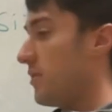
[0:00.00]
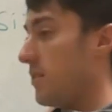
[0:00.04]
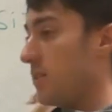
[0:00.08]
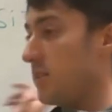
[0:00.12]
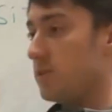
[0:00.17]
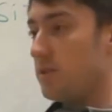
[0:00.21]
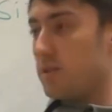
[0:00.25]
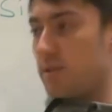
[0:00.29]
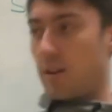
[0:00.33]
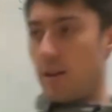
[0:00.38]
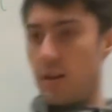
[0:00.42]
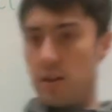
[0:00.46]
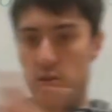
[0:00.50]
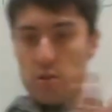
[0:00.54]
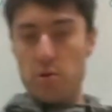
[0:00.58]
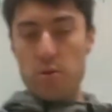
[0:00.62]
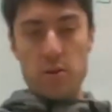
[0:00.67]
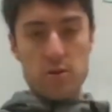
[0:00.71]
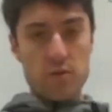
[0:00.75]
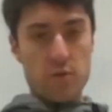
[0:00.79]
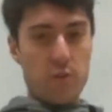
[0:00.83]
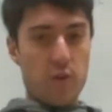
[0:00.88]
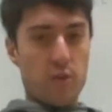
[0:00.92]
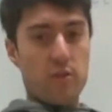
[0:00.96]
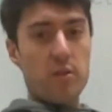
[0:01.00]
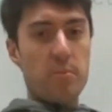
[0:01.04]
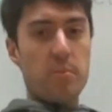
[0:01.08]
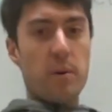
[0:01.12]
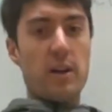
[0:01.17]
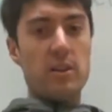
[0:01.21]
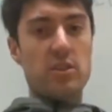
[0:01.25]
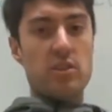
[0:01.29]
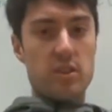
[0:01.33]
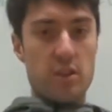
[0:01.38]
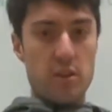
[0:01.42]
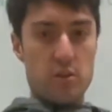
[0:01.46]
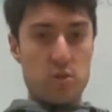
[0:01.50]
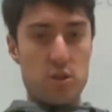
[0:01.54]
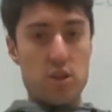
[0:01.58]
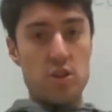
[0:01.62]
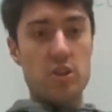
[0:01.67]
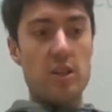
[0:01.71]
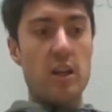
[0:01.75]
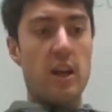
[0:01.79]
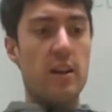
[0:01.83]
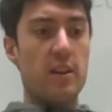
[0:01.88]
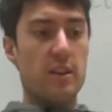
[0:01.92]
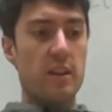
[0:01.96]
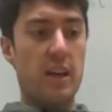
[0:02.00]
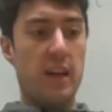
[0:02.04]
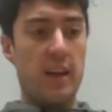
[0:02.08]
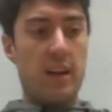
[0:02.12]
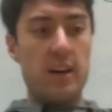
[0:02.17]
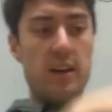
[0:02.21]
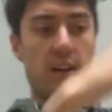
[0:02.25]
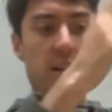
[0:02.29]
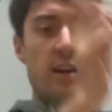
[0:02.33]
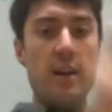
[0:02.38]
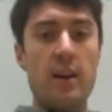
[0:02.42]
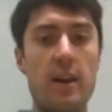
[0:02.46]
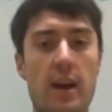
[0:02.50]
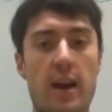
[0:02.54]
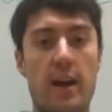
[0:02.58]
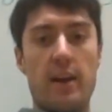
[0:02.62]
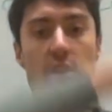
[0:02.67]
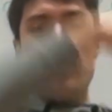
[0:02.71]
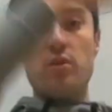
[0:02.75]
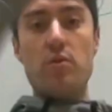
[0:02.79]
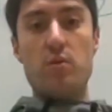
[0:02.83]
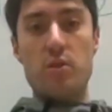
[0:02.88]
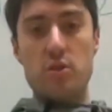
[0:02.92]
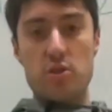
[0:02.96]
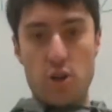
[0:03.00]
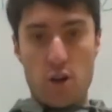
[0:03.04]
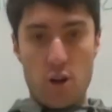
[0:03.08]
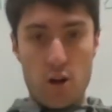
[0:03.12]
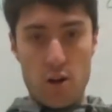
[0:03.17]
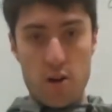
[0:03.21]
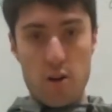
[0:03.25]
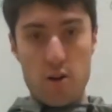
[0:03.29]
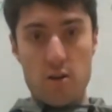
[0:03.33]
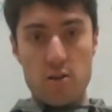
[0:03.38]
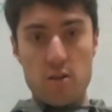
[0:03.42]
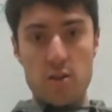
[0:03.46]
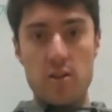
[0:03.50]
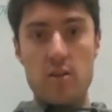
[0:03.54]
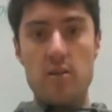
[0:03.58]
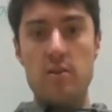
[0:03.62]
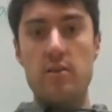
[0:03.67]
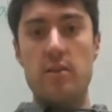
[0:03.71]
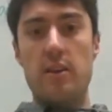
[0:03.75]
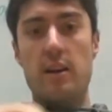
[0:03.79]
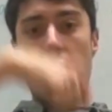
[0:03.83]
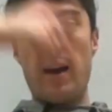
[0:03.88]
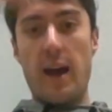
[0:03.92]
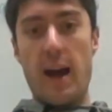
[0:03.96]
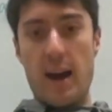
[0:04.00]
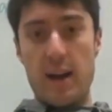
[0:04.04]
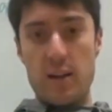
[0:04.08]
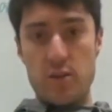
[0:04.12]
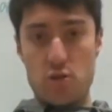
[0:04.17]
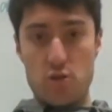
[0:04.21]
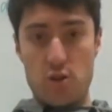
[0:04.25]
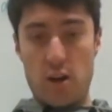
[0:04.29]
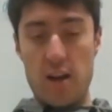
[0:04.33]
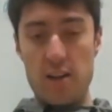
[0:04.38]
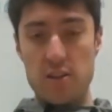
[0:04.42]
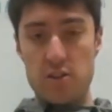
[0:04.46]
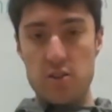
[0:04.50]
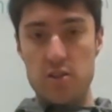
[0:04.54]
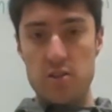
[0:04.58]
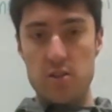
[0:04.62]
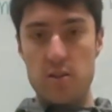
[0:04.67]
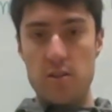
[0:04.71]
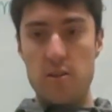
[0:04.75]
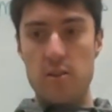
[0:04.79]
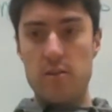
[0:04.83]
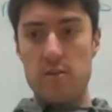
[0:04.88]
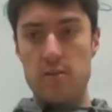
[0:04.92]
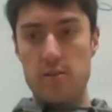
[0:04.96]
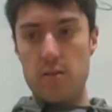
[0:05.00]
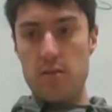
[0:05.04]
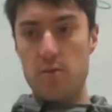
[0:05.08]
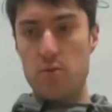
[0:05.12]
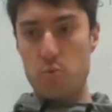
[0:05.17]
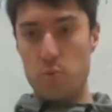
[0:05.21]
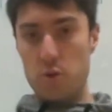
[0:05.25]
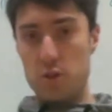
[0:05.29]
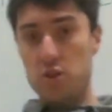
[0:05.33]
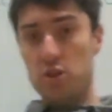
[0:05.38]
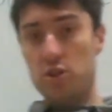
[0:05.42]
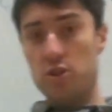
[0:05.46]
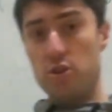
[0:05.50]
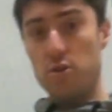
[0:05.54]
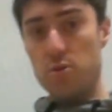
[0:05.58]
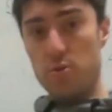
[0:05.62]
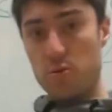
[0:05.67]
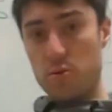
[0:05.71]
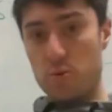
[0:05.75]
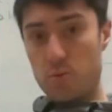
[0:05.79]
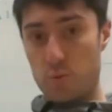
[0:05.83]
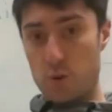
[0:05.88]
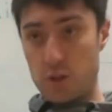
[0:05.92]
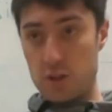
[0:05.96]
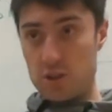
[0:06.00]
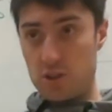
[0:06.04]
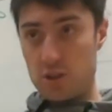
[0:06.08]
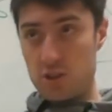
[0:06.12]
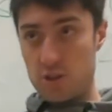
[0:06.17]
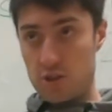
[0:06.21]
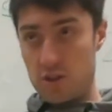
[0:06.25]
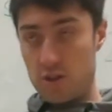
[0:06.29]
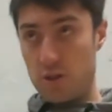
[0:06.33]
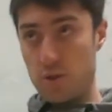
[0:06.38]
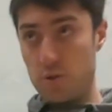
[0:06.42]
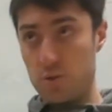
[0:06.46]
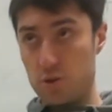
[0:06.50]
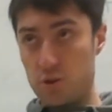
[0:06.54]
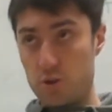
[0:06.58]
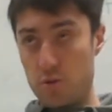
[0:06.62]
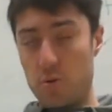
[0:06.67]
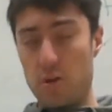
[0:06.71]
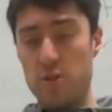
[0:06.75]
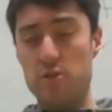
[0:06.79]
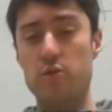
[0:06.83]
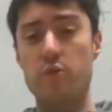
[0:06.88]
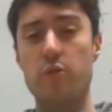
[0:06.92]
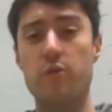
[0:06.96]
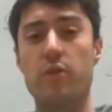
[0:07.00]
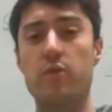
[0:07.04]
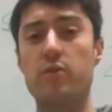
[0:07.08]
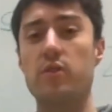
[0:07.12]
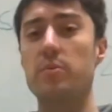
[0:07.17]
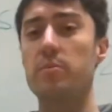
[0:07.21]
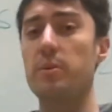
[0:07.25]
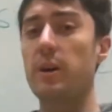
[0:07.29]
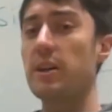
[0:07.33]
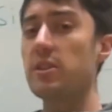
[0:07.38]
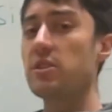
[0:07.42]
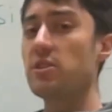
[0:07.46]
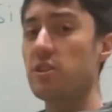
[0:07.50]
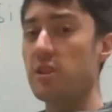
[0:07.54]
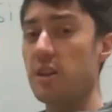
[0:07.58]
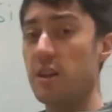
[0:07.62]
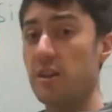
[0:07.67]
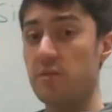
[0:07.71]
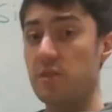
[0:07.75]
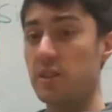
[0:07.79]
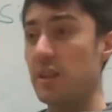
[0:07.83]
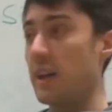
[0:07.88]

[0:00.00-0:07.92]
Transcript: this 250 bytes that you just allocated, and you returned the address which those 250 bytes lives